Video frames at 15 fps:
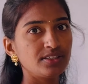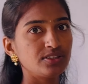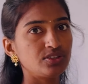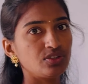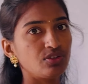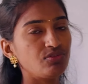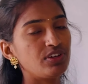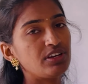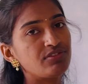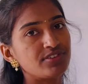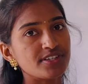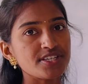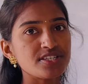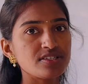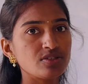So we'll
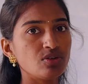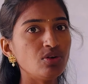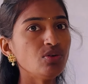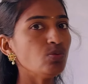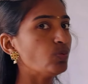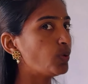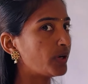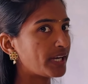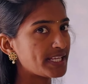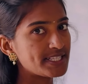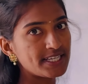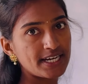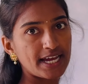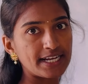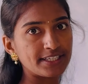first know what is
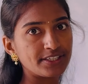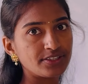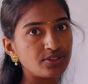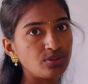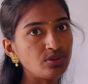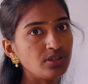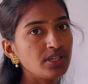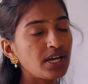an altitude